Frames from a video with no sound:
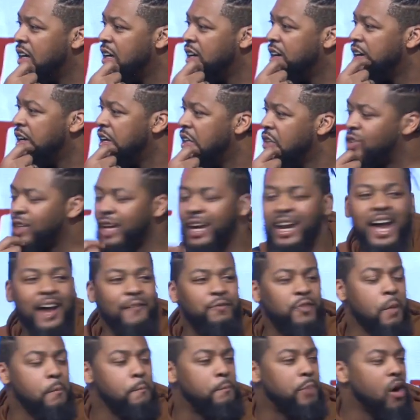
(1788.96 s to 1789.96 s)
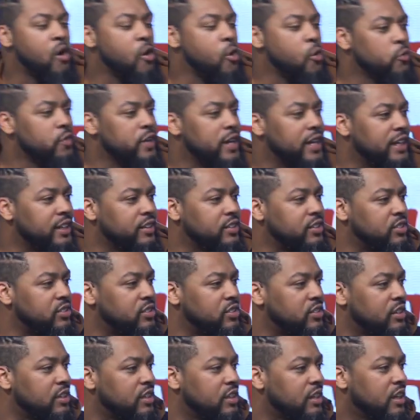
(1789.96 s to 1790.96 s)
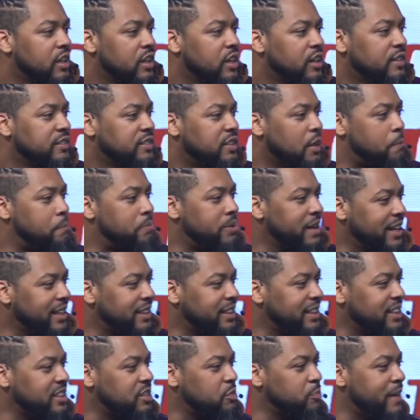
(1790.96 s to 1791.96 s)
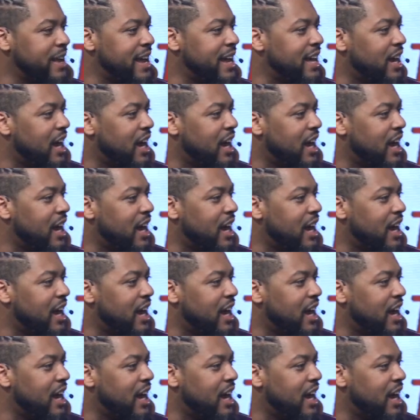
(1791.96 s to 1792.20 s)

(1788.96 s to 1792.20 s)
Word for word: So they have the boldness to pick this man